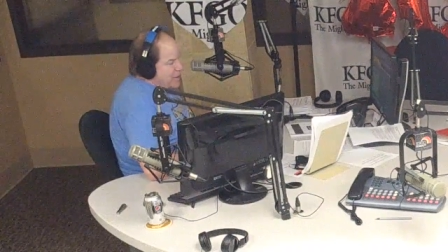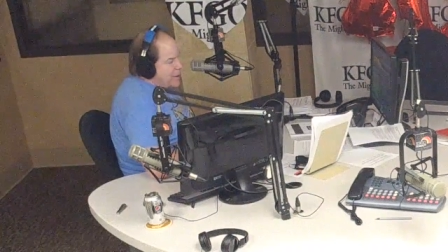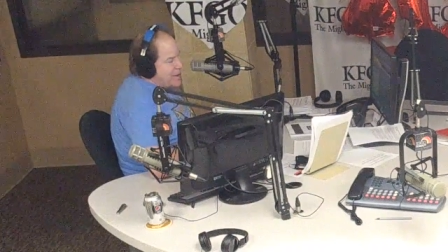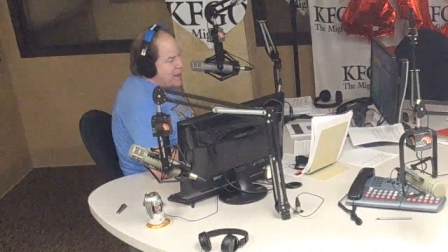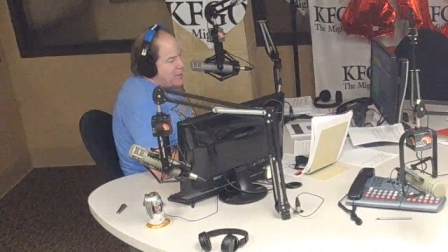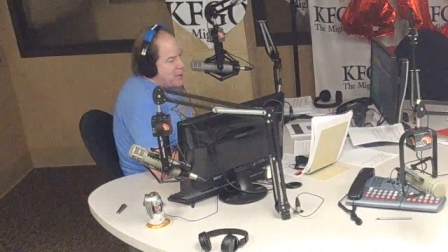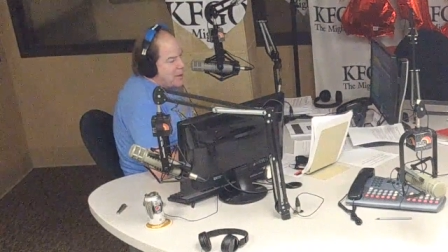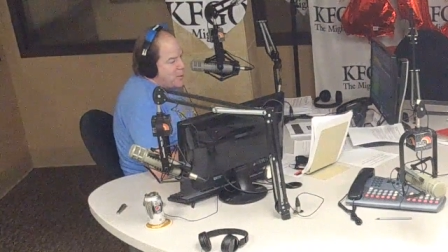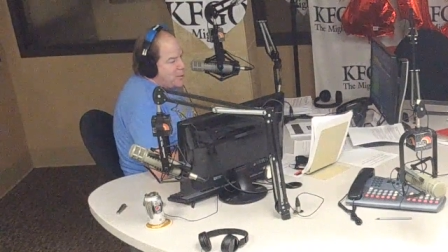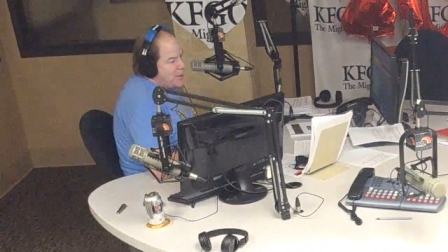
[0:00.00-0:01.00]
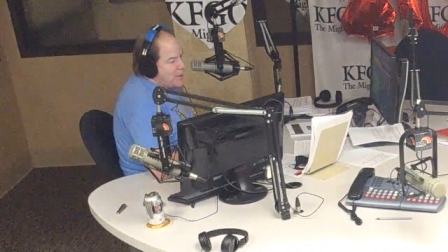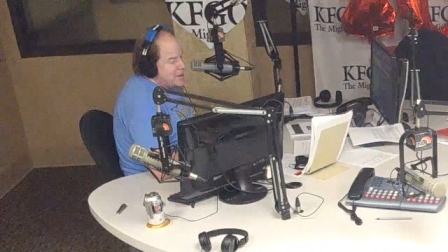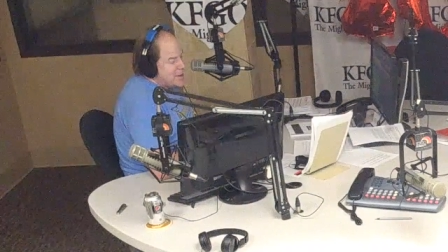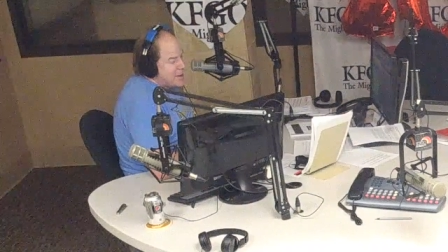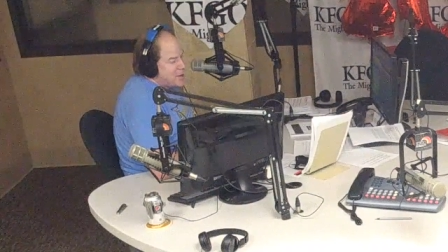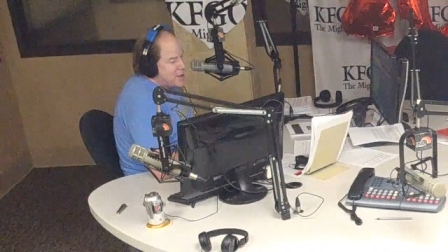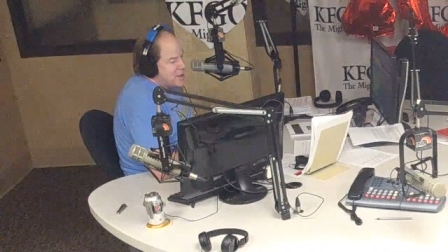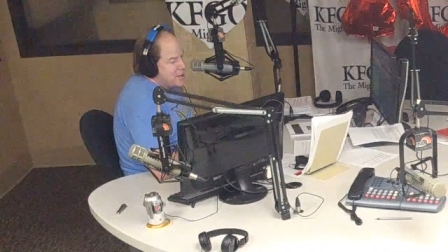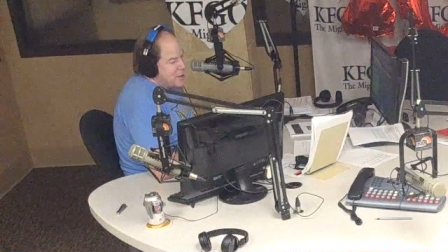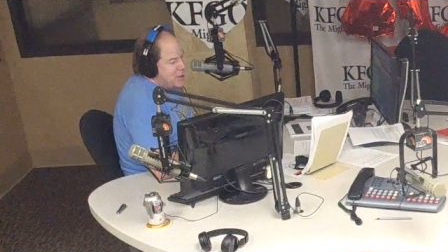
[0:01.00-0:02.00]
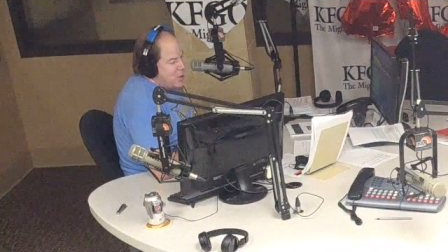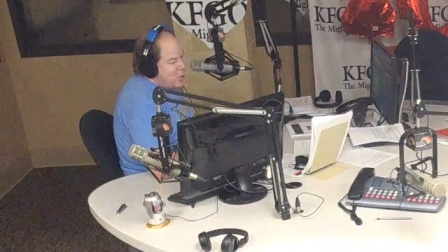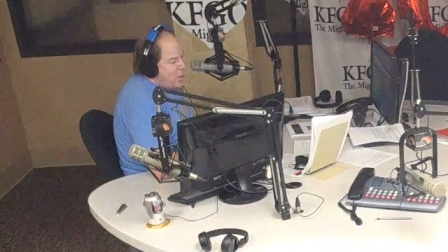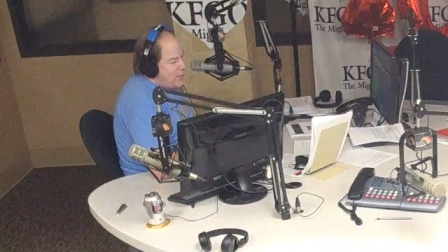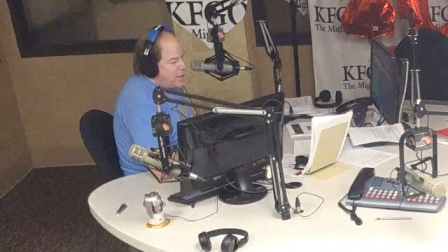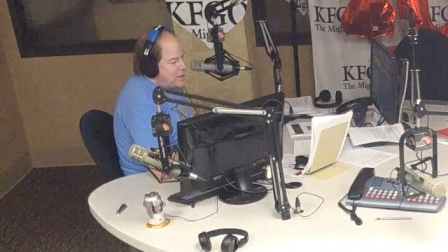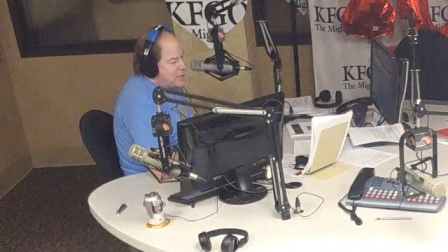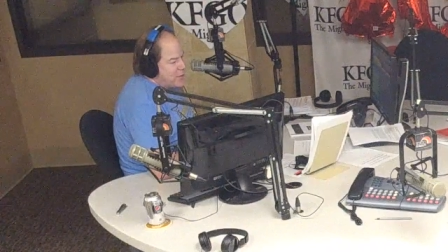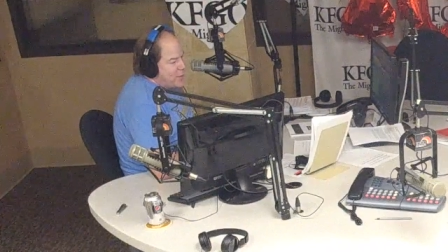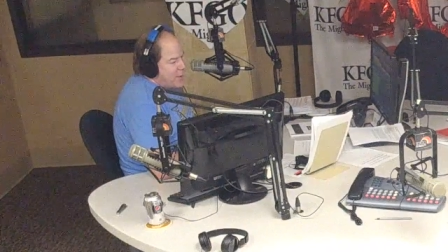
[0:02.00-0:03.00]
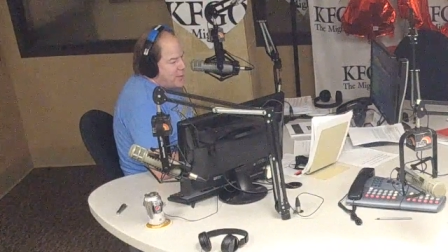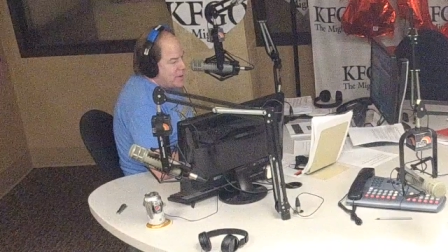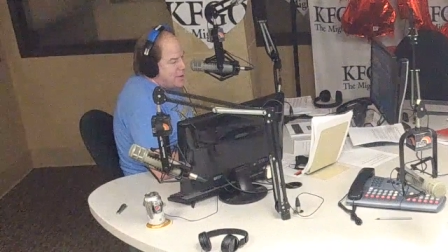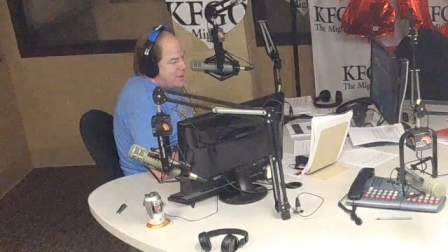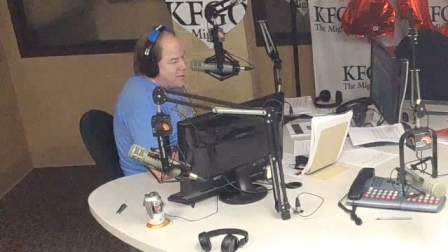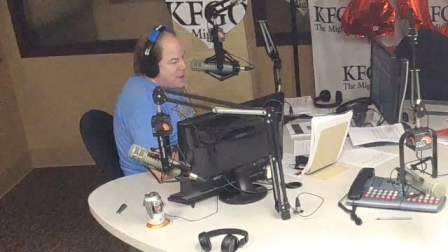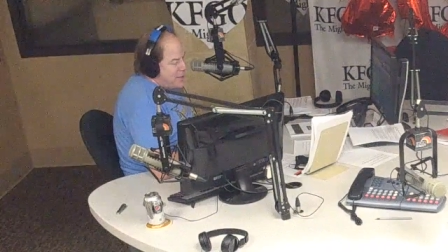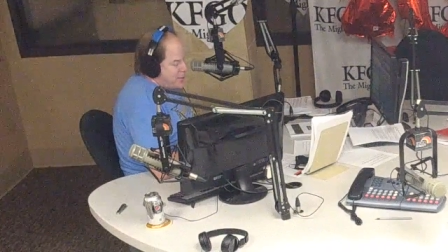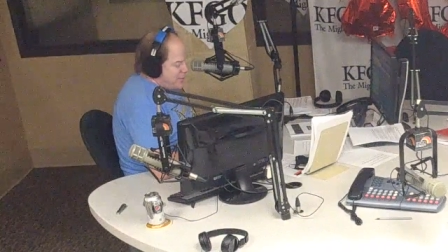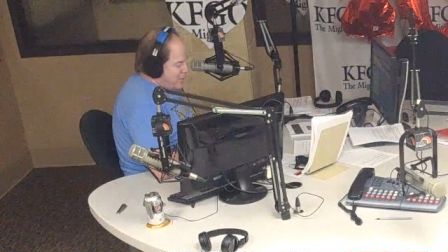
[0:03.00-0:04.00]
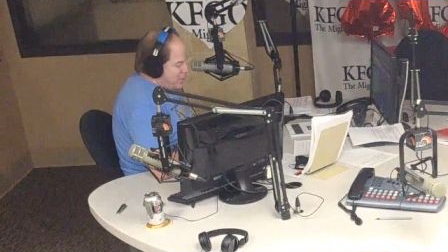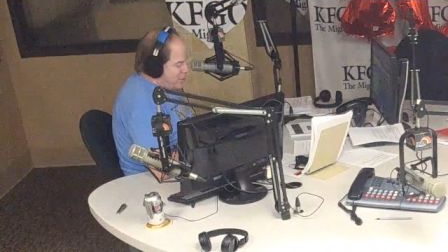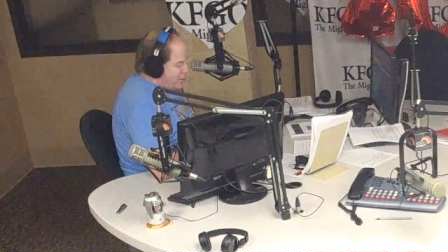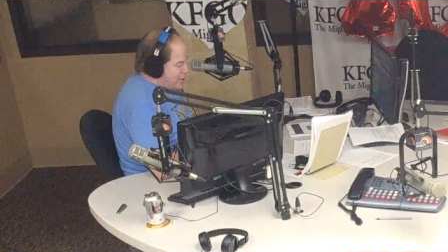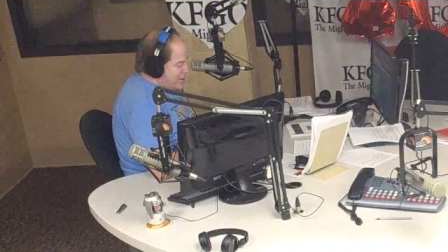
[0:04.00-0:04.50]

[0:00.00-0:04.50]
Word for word: like that. But I uh, hope I'll at least get a chance to wave at you from up in, up top of the Fargo Dome on